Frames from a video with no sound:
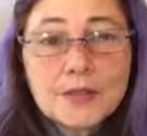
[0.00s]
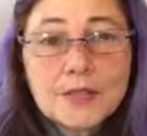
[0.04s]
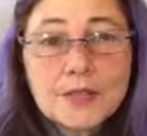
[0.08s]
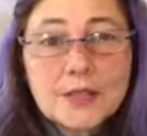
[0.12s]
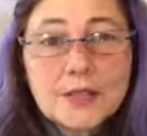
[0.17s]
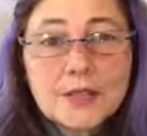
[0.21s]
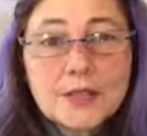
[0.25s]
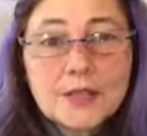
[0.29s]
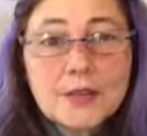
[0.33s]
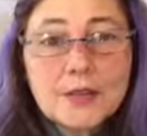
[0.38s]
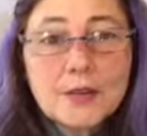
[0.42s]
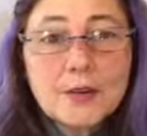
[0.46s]
They
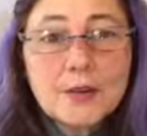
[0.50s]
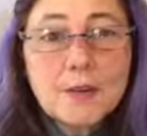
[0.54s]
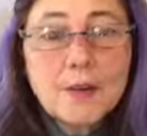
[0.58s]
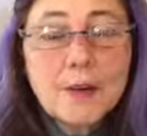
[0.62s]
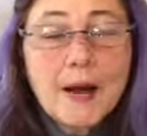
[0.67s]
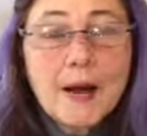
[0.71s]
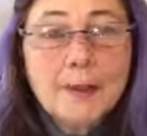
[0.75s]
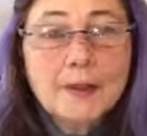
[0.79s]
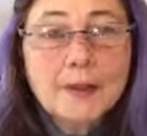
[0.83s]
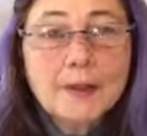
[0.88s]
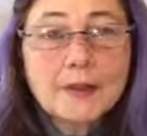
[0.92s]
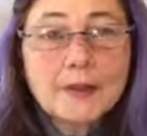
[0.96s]
are so
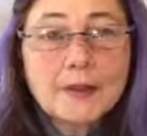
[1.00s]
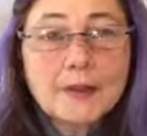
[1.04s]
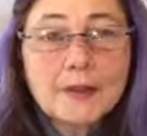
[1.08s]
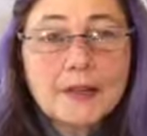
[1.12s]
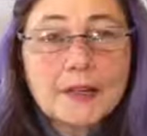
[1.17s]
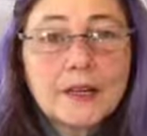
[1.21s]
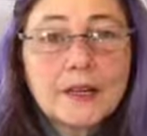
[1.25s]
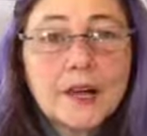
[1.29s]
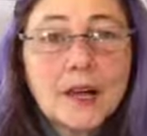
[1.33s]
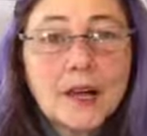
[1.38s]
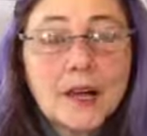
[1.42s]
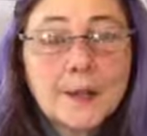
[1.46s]
popular
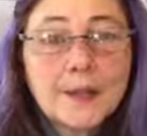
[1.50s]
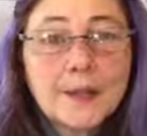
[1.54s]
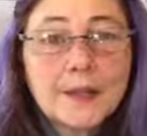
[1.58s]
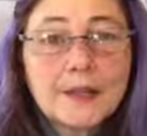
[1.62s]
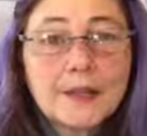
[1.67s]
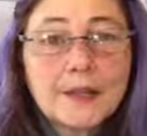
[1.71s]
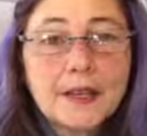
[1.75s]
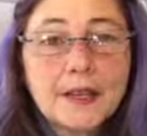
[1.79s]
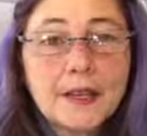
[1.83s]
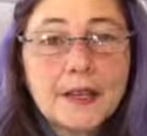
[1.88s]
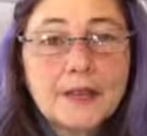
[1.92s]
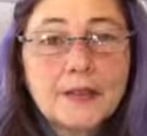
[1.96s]
and common
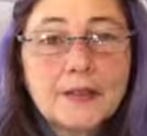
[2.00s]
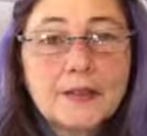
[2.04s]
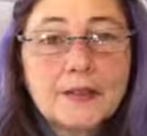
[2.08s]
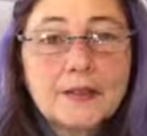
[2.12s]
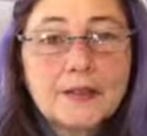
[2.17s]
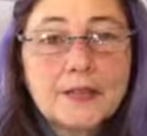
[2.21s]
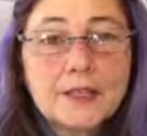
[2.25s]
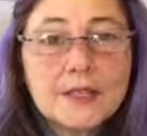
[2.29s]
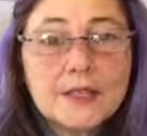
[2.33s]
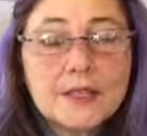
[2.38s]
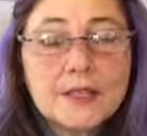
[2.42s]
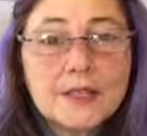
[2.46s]
now, and you
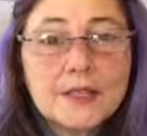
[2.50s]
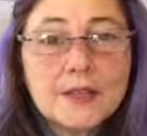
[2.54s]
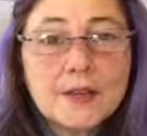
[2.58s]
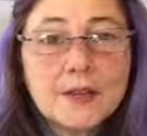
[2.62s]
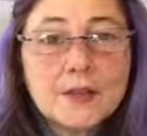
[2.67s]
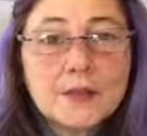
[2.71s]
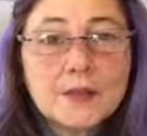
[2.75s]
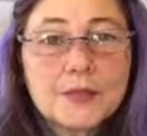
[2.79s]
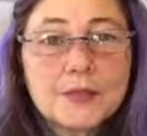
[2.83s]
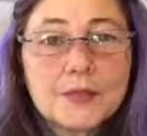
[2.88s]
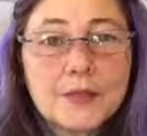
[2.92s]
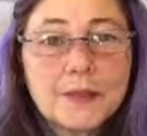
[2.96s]
need to
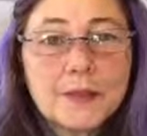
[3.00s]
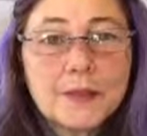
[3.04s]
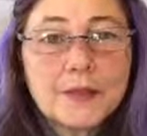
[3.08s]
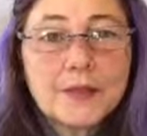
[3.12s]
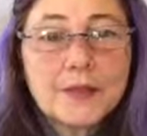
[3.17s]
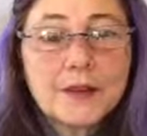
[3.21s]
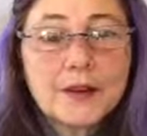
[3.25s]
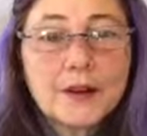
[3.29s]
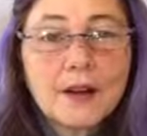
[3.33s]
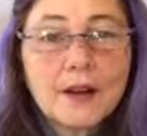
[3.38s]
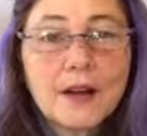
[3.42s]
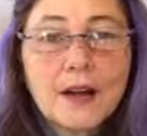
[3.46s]
know some of
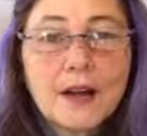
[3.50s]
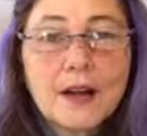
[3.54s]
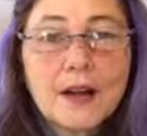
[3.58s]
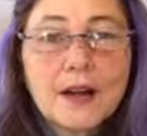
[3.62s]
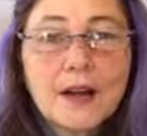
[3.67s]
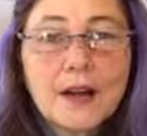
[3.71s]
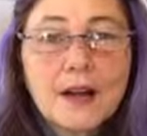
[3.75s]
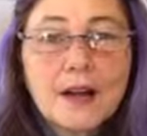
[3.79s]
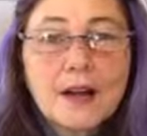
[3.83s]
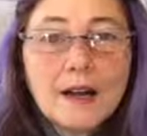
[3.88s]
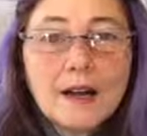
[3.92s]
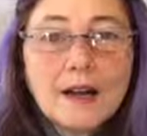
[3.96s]
their
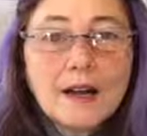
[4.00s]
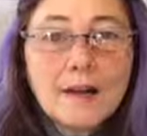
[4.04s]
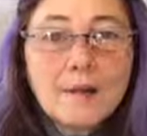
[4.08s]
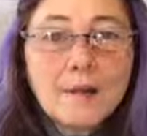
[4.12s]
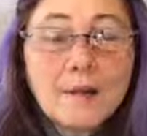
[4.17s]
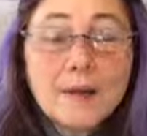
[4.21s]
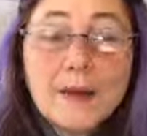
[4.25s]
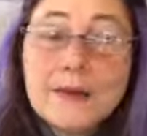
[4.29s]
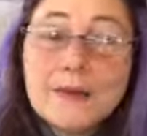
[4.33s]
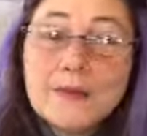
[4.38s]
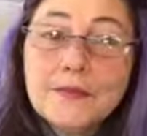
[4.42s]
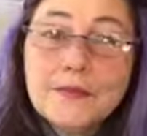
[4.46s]

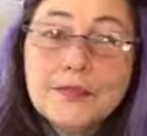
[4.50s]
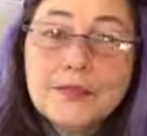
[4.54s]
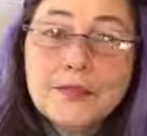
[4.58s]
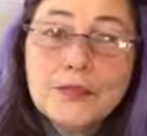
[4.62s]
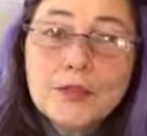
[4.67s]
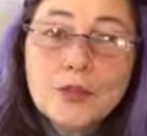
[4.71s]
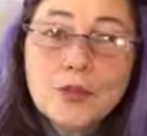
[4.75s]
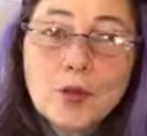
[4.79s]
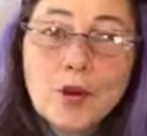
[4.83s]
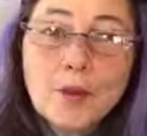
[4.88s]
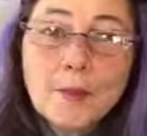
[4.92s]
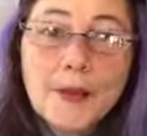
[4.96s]
benefits
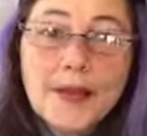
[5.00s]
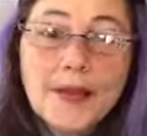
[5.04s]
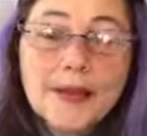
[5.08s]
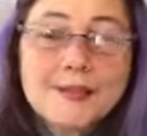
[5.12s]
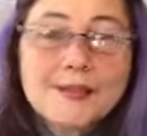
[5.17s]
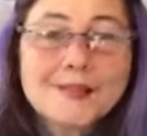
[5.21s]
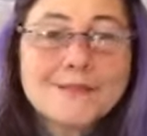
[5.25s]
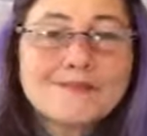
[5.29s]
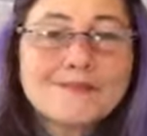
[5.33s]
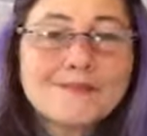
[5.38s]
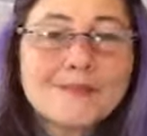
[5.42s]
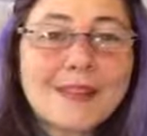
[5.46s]
and
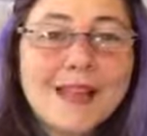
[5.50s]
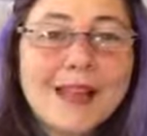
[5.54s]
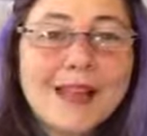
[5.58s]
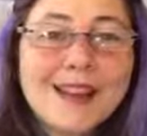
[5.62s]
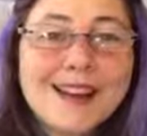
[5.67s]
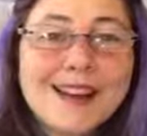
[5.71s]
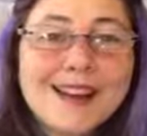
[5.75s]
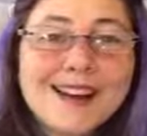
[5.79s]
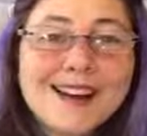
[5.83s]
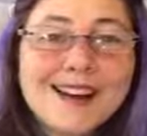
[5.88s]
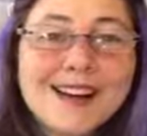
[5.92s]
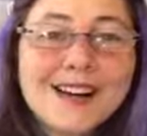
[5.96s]
drawbacks.
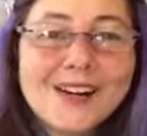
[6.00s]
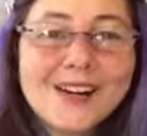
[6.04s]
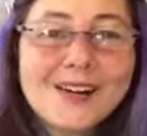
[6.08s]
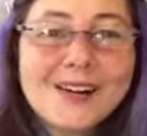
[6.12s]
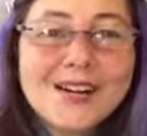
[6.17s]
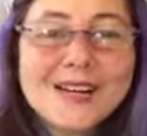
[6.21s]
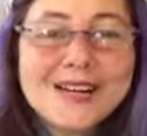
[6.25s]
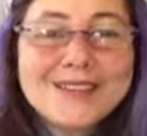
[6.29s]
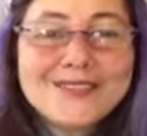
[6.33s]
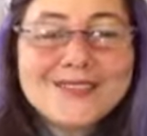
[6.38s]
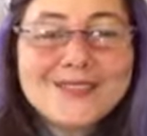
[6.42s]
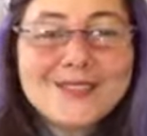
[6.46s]
All
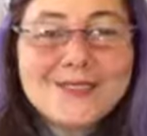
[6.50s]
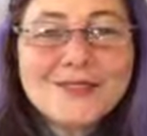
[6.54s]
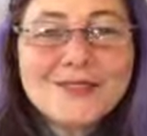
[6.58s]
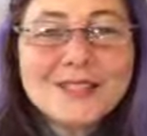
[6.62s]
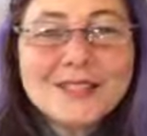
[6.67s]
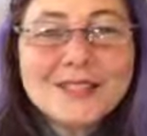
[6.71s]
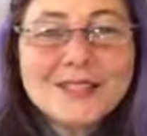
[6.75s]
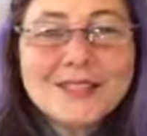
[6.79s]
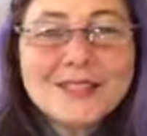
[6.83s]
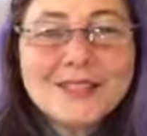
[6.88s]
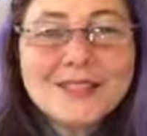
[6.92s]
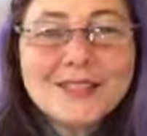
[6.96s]
right, we will
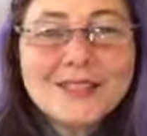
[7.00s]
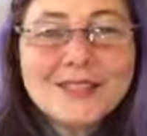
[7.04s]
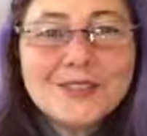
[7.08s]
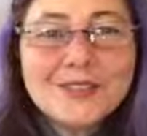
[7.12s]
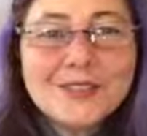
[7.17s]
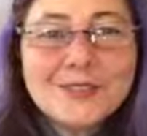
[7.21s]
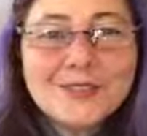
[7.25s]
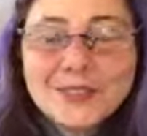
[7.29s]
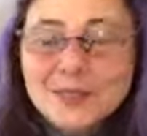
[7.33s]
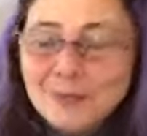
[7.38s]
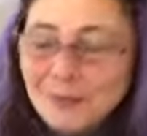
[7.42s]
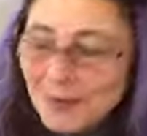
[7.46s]
see you
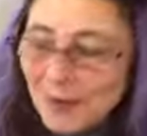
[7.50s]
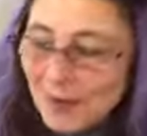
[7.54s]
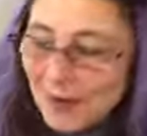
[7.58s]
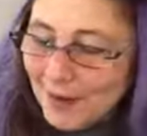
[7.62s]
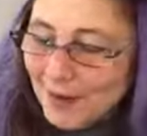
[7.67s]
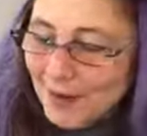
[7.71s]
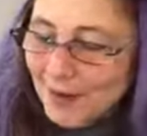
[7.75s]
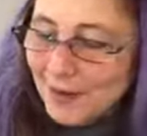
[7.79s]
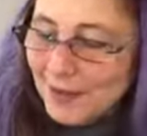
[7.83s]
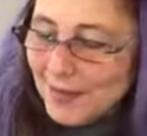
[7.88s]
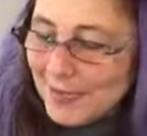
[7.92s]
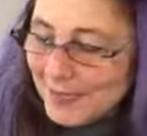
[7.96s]

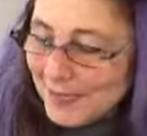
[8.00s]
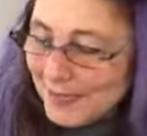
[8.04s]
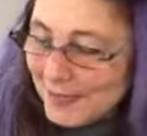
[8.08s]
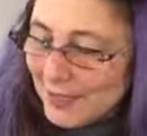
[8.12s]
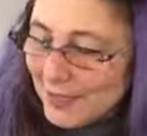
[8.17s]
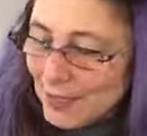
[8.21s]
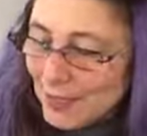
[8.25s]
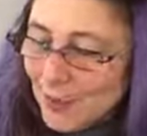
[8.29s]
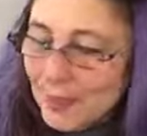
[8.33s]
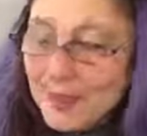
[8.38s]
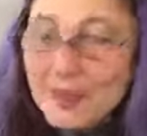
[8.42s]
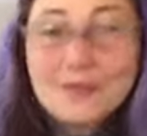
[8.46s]
tomorrow at
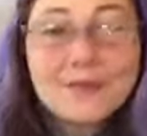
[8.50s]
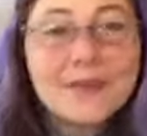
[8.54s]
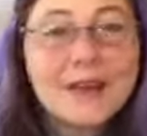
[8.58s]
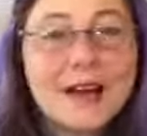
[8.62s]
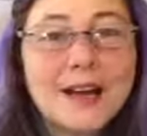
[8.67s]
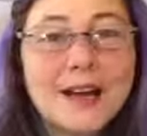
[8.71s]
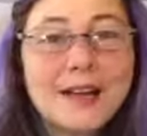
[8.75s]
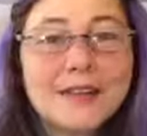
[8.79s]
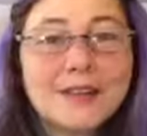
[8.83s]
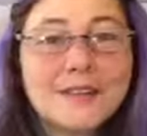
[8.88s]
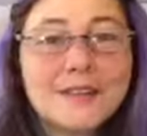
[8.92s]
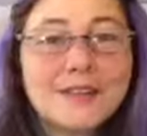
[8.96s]

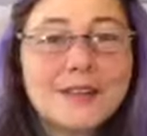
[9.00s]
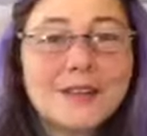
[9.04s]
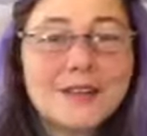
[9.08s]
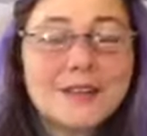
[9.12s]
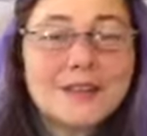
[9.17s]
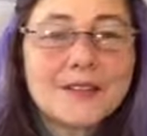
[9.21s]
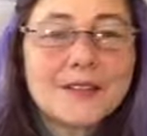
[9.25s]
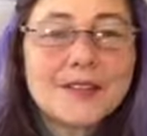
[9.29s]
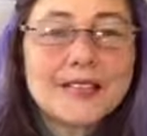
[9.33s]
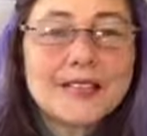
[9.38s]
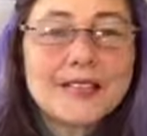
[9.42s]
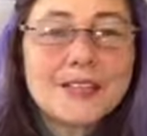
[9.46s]
9:25 for
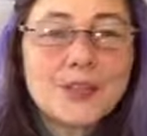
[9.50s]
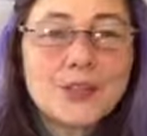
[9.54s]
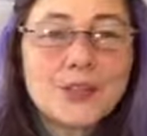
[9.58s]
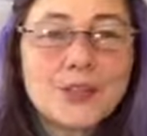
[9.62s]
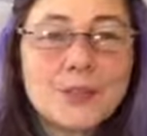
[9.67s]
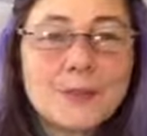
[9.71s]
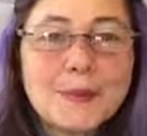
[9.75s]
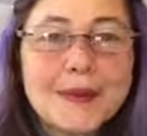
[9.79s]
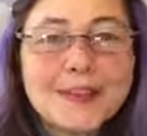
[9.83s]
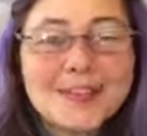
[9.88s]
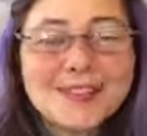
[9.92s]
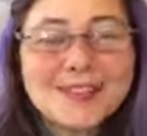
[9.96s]
the Easter
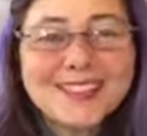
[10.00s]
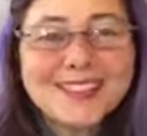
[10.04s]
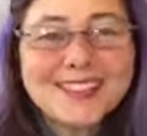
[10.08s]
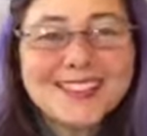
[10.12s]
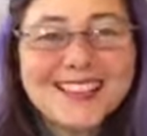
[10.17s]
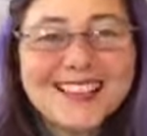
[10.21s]
special.